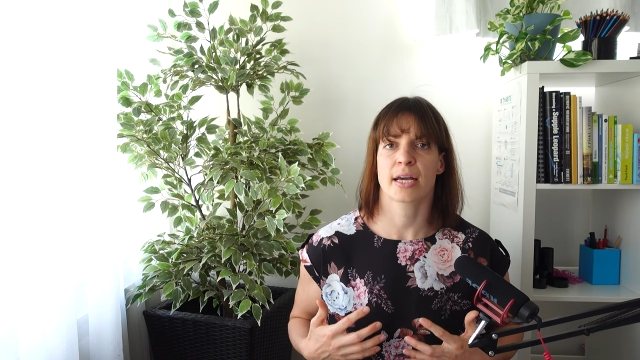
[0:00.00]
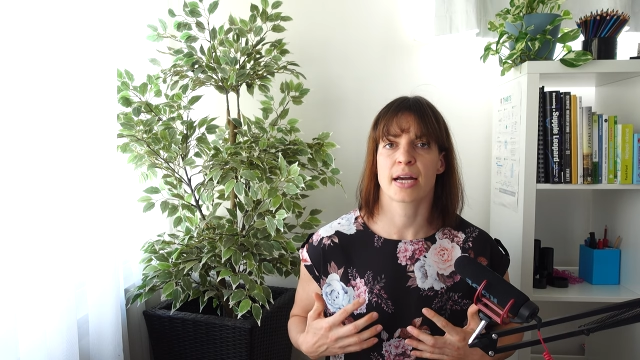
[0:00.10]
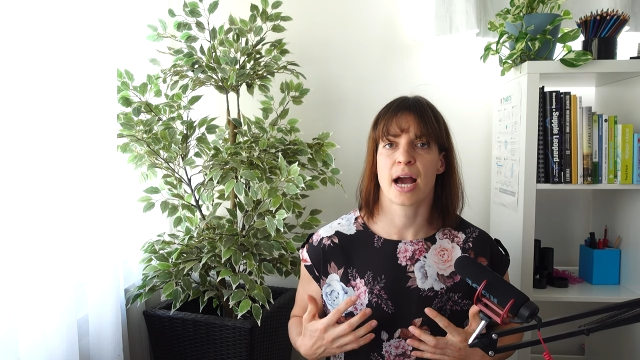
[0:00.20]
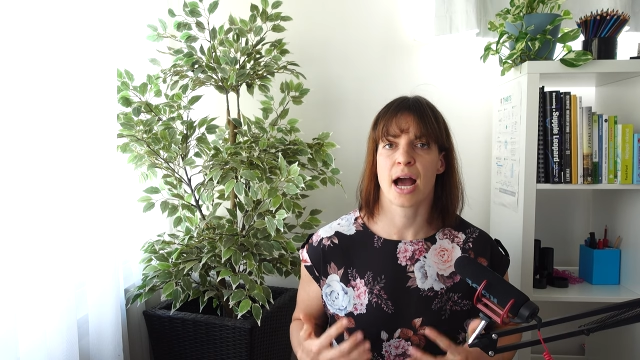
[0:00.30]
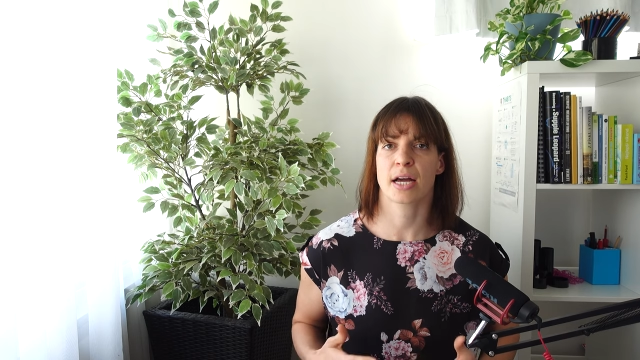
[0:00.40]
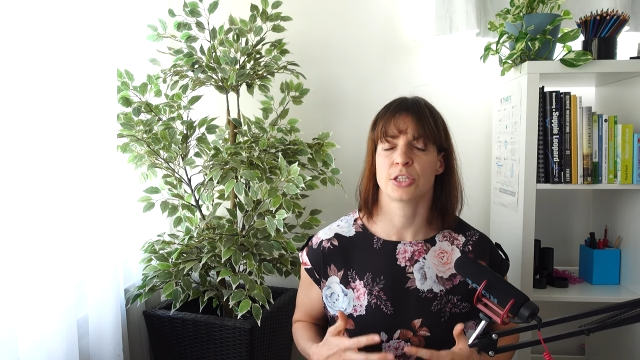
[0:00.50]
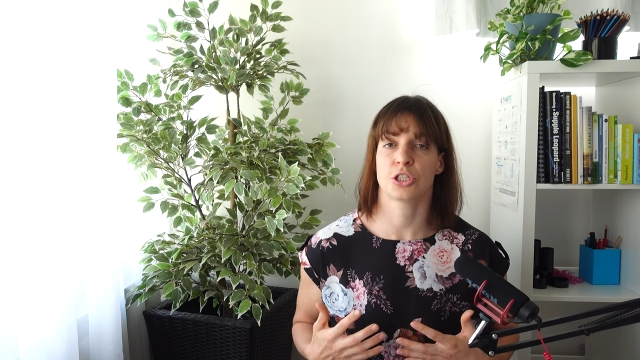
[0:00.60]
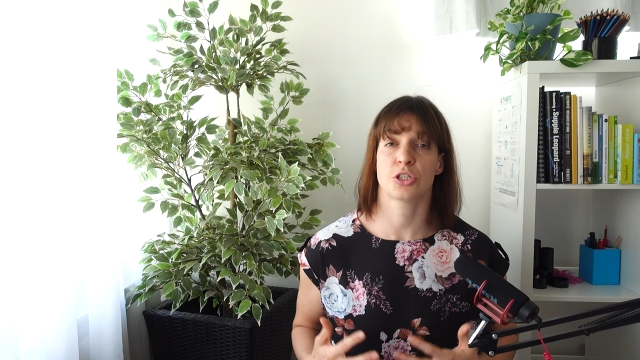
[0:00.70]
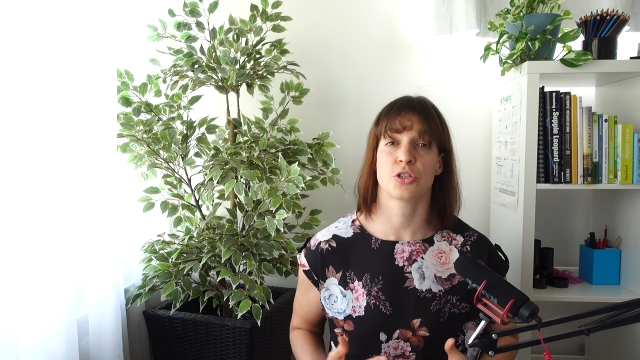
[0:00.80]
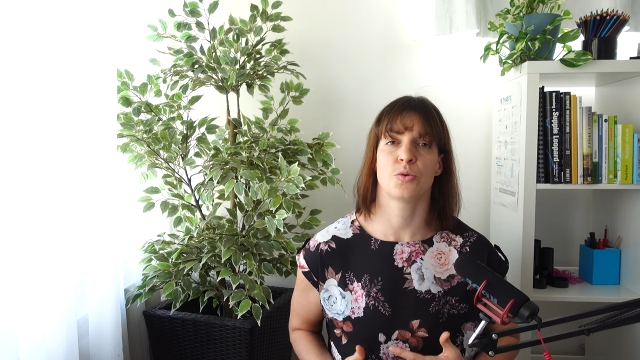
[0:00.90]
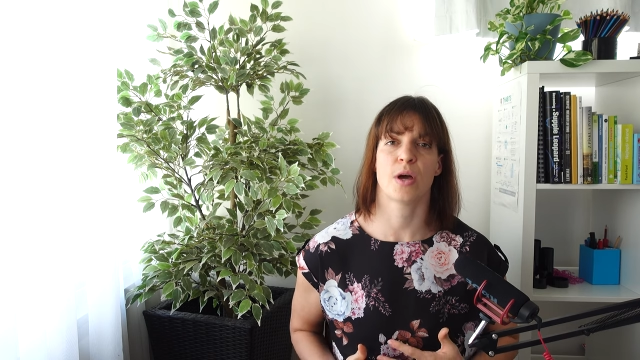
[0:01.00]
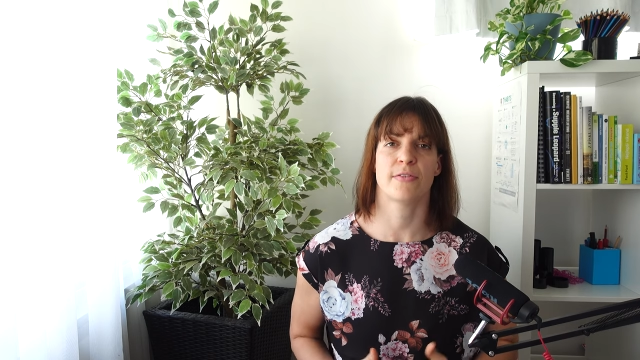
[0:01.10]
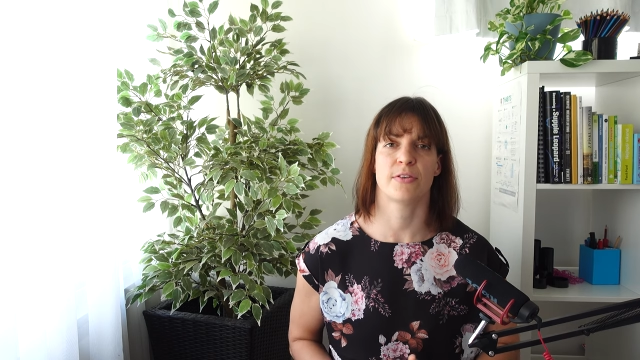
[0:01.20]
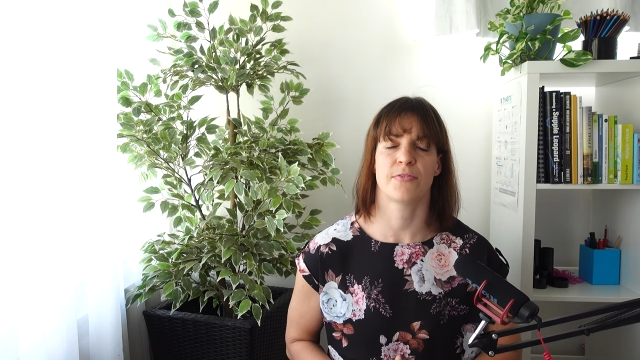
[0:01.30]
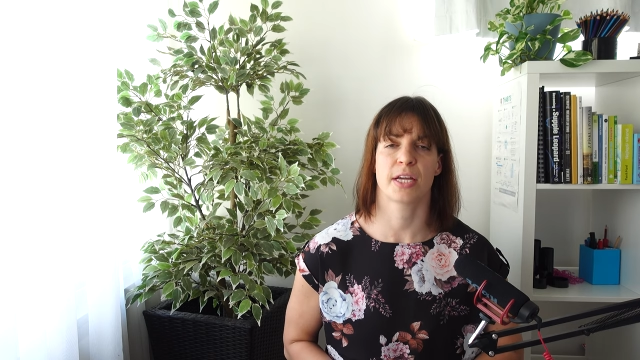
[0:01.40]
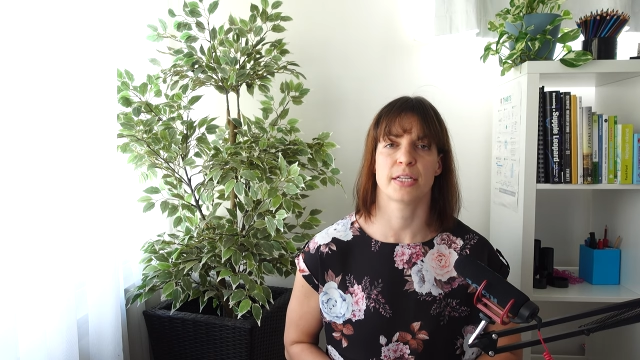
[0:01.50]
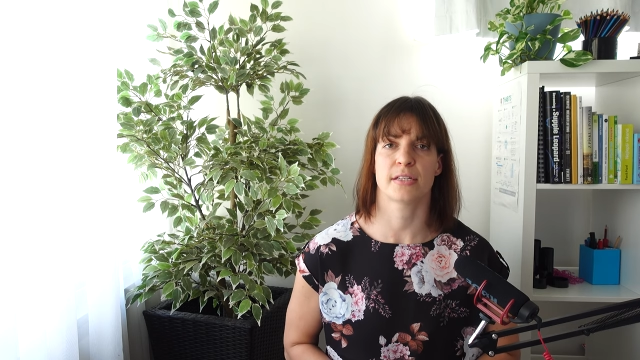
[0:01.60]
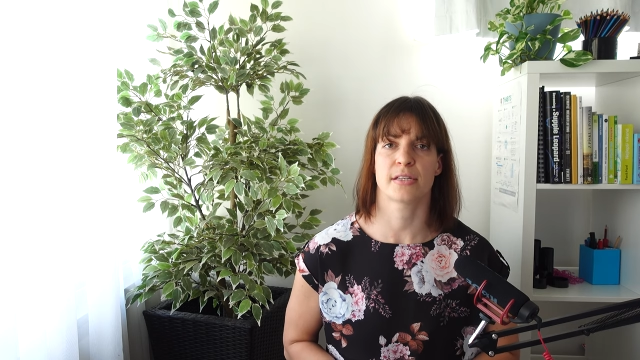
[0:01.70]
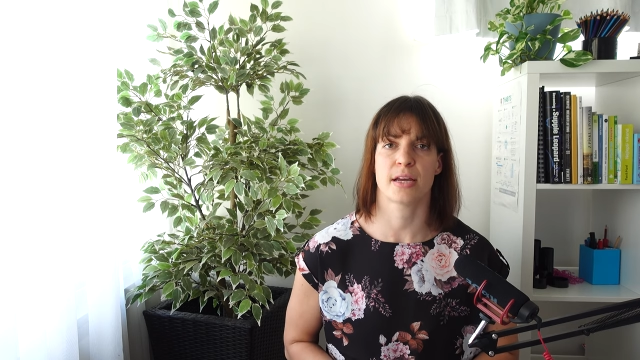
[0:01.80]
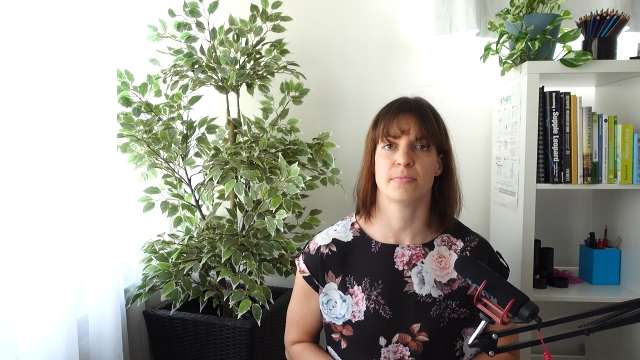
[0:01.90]
I can't just do everything
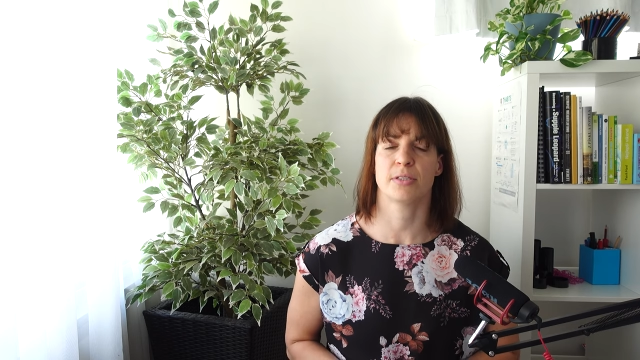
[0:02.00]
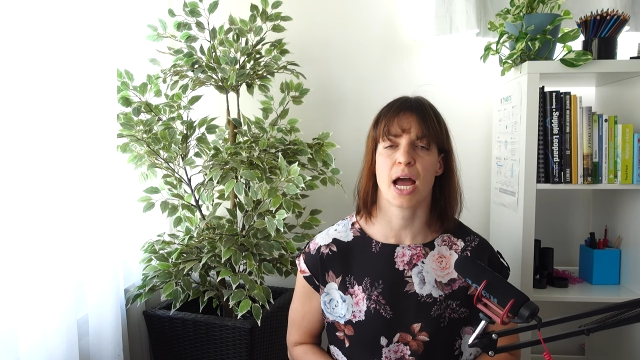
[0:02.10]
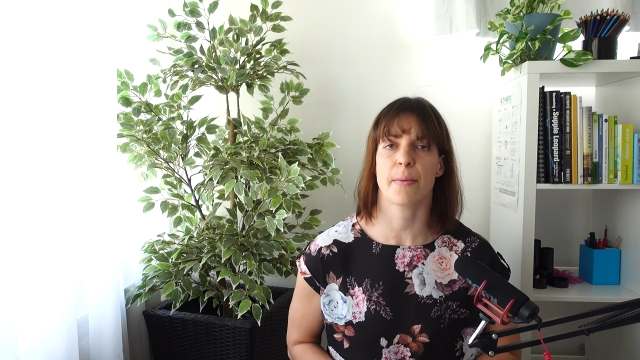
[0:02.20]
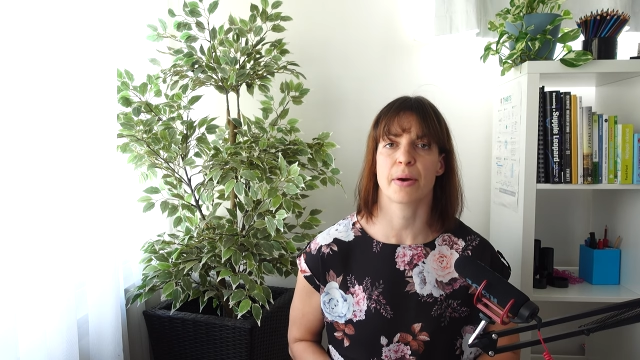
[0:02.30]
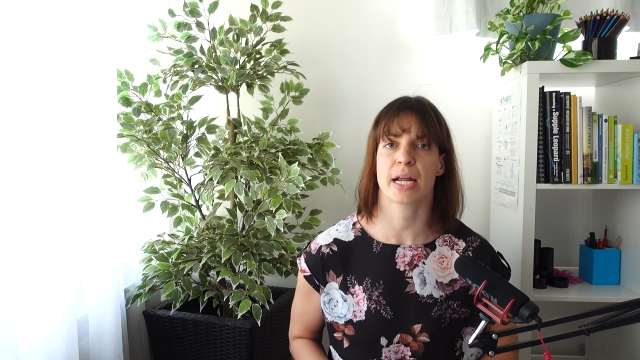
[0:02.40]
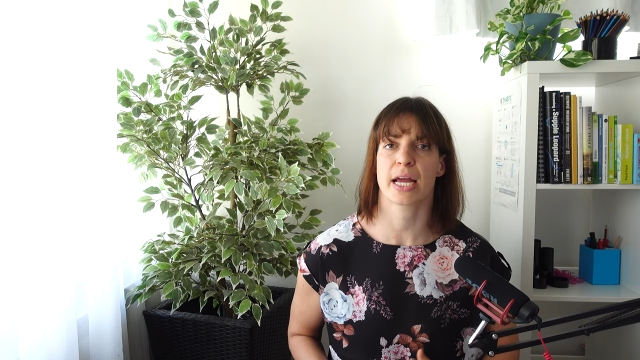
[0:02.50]
at the same time,